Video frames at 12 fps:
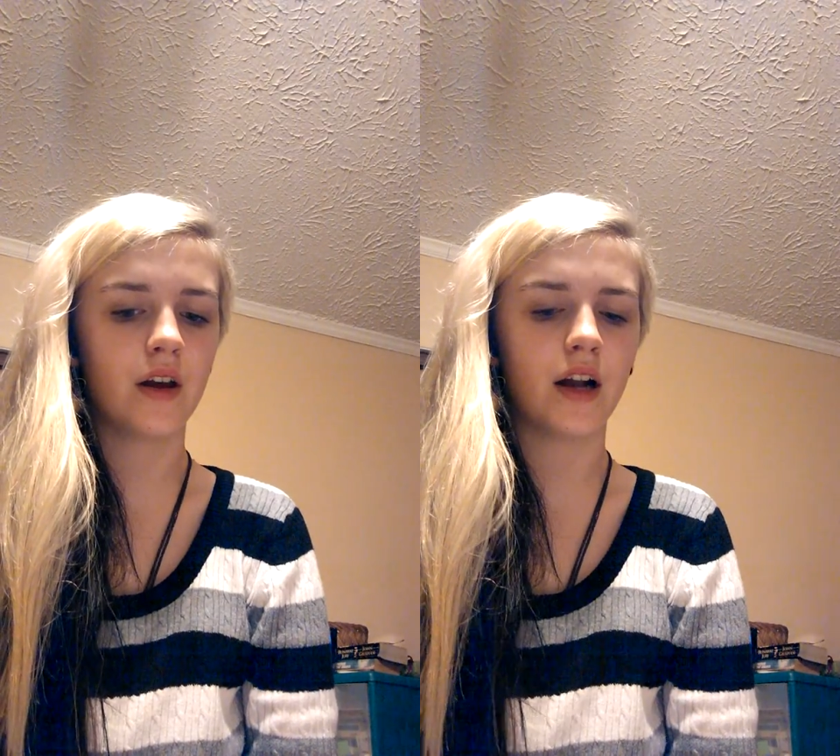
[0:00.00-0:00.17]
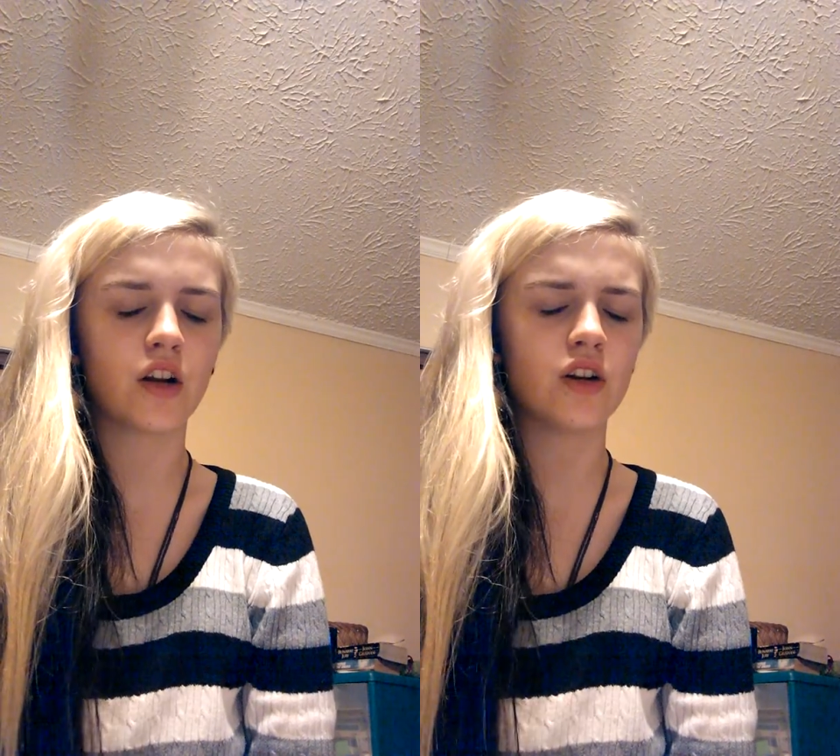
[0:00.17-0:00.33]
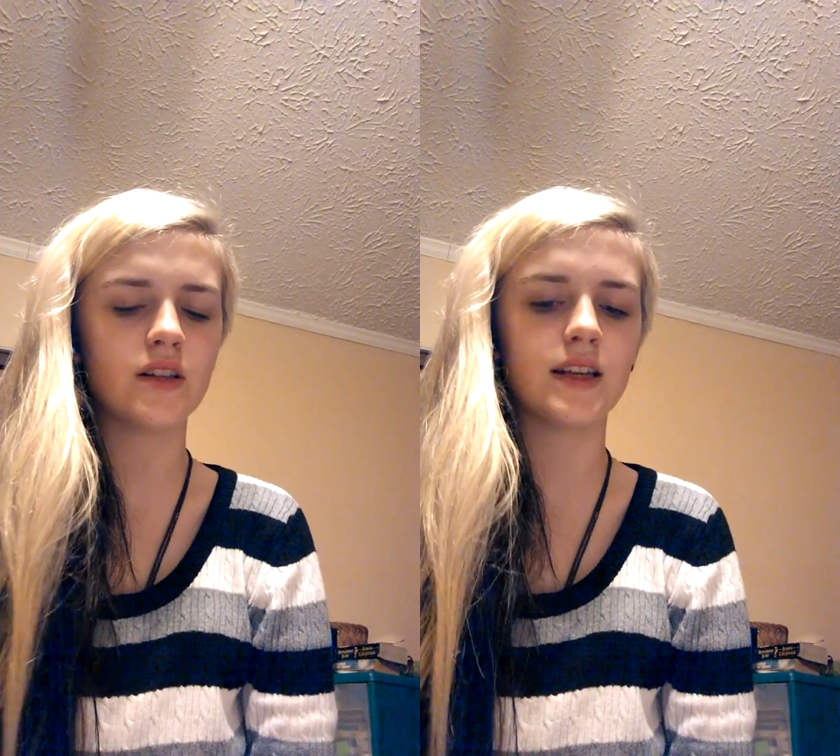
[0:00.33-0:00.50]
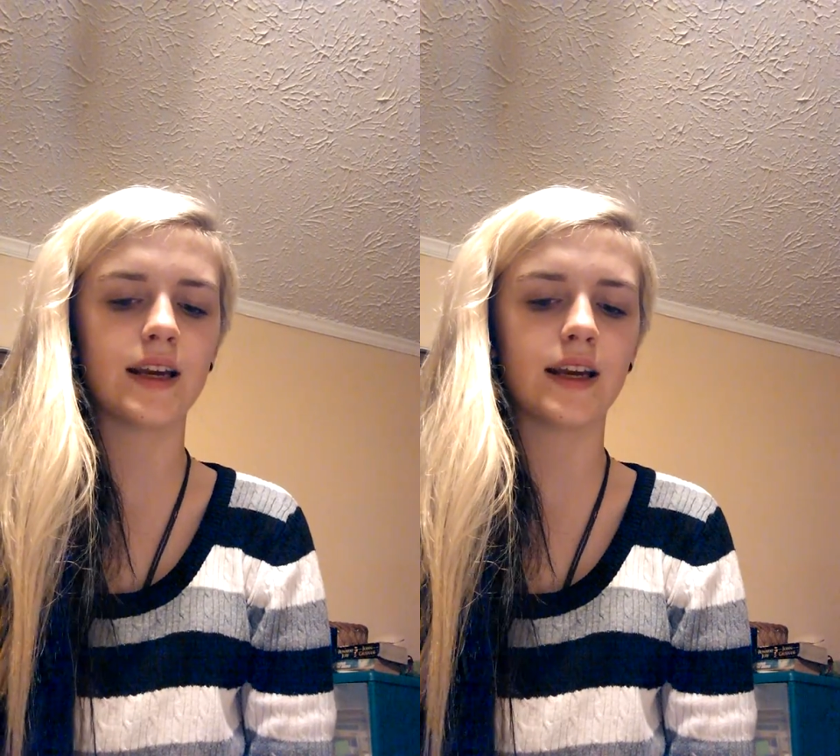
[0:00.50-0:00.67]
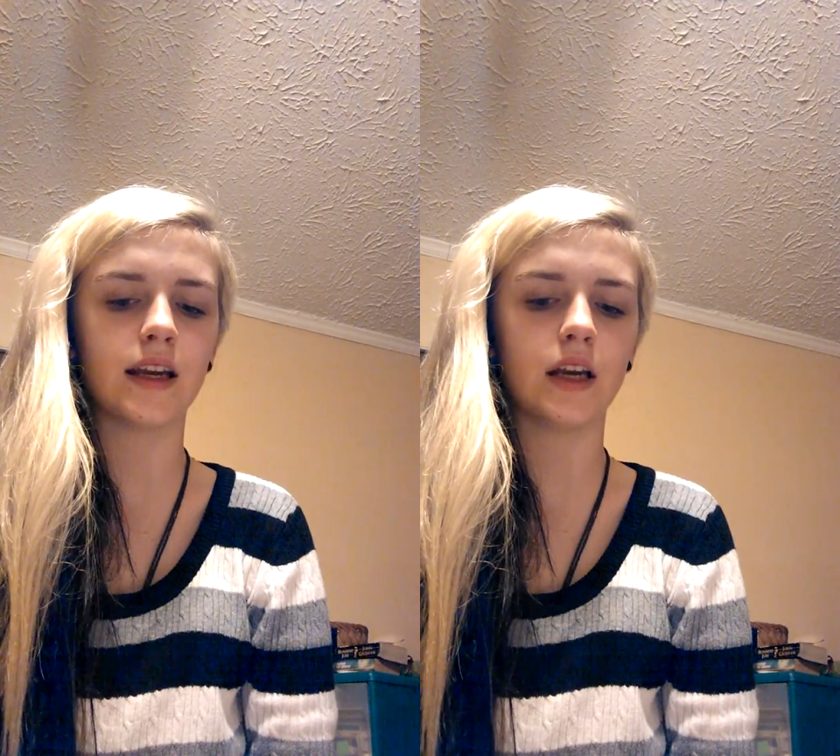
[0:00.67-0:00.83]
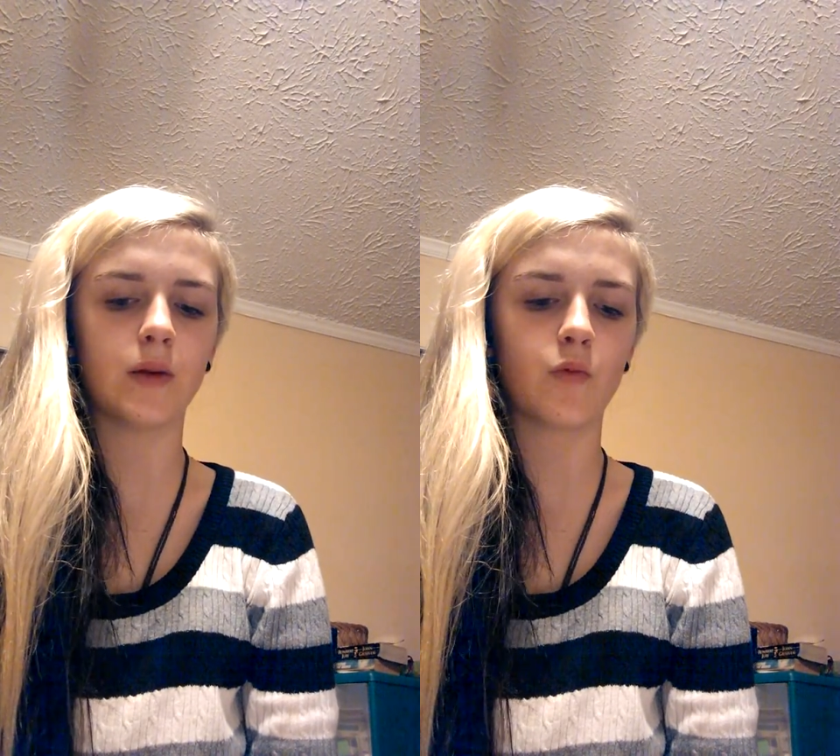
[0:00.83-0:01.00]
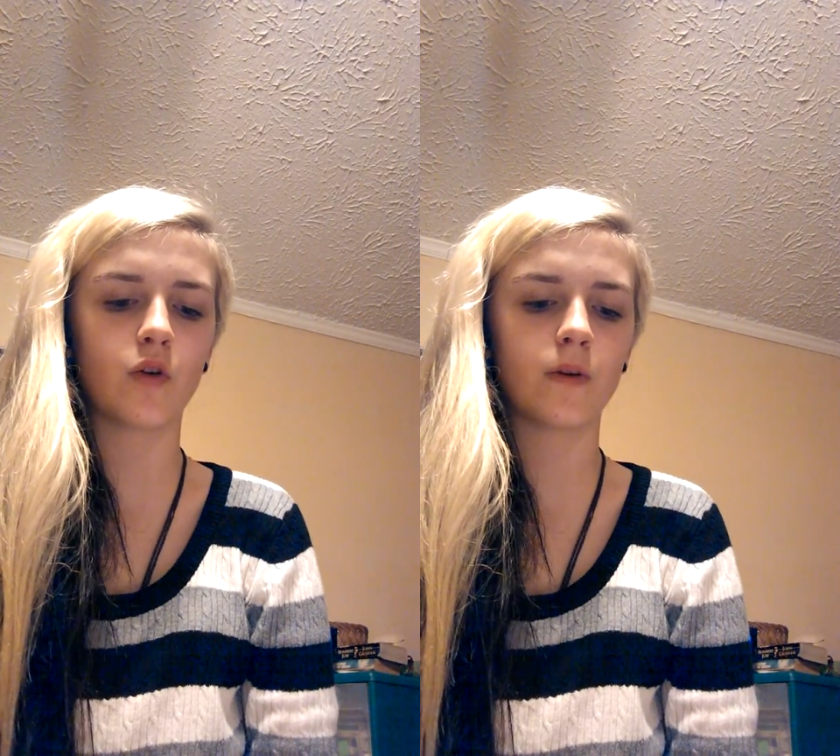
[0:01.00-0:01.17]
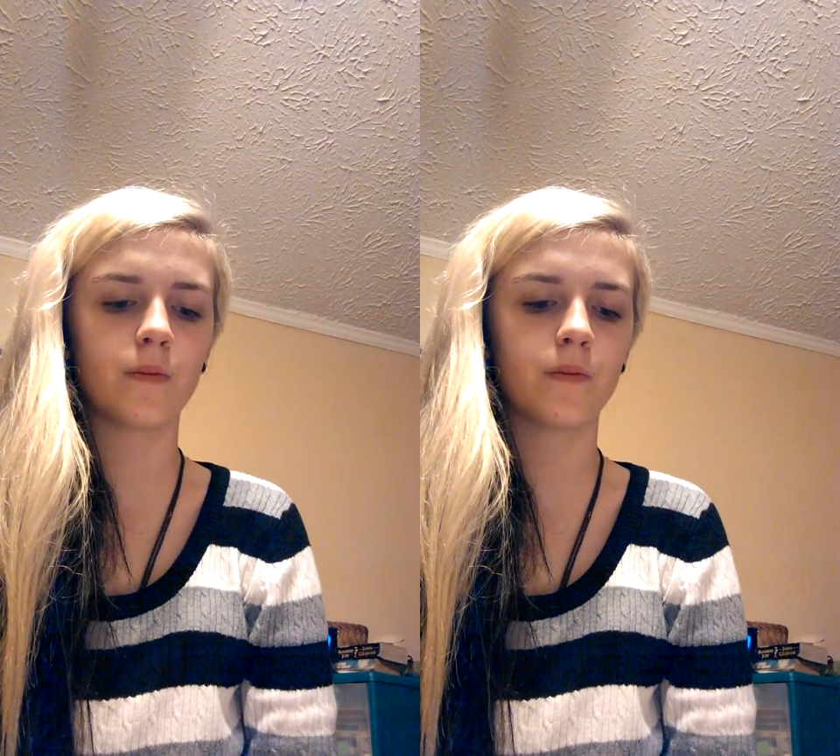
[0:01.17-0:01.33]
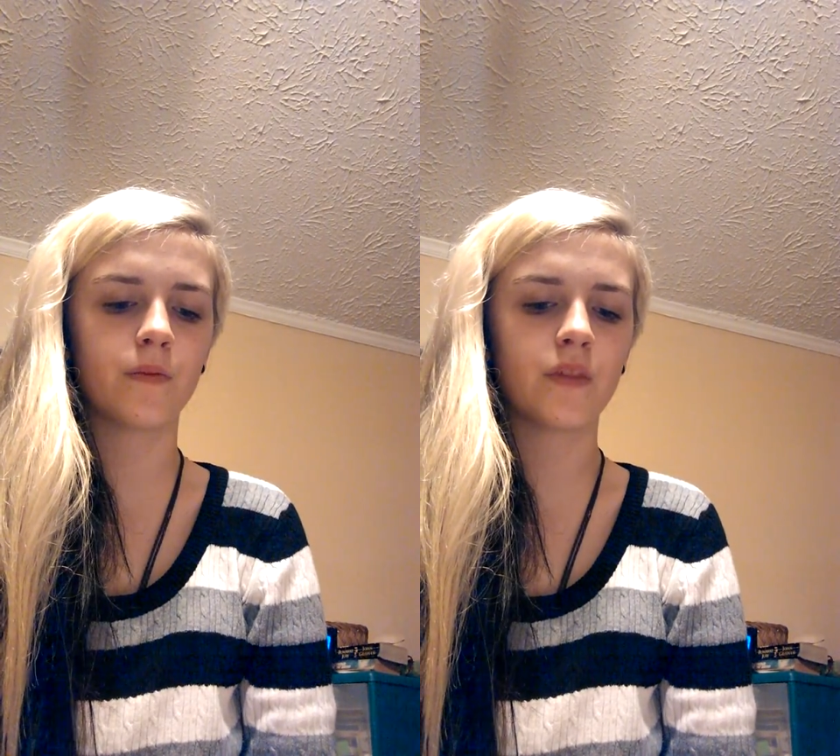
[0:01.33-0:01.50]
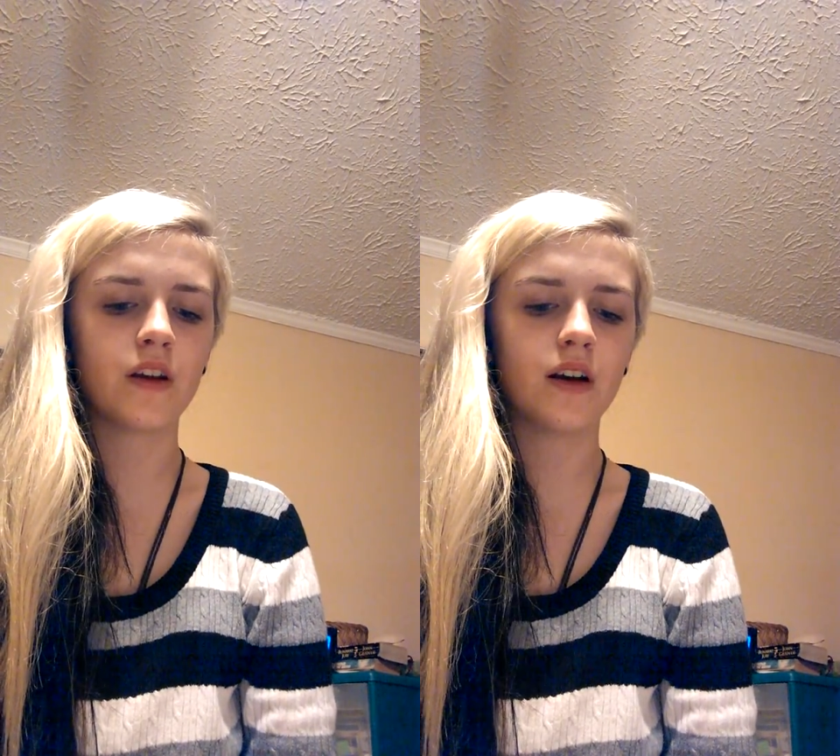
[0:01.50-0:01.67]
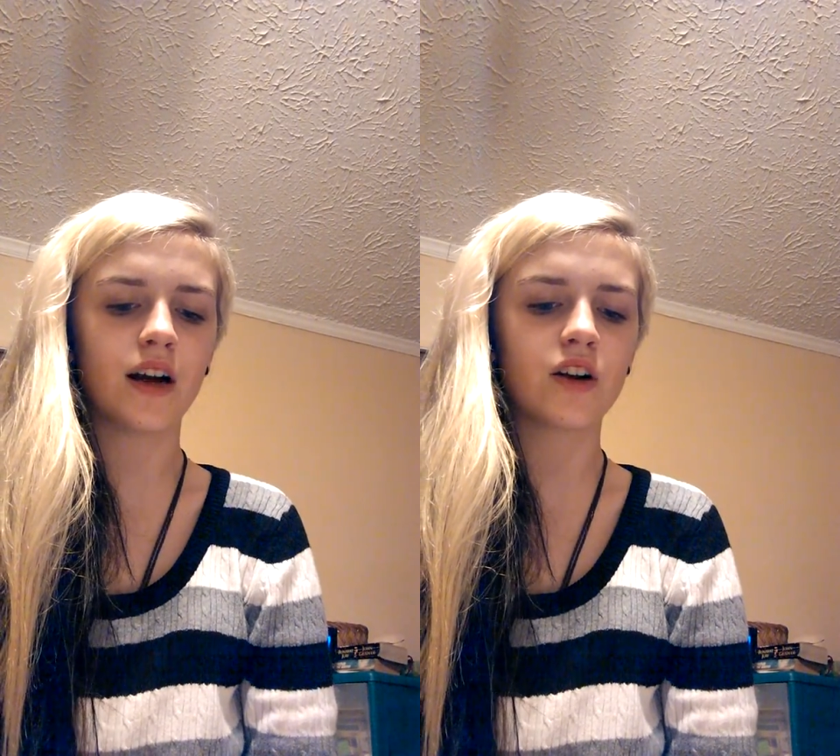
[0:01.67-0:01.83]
I couldn't take it anymore. I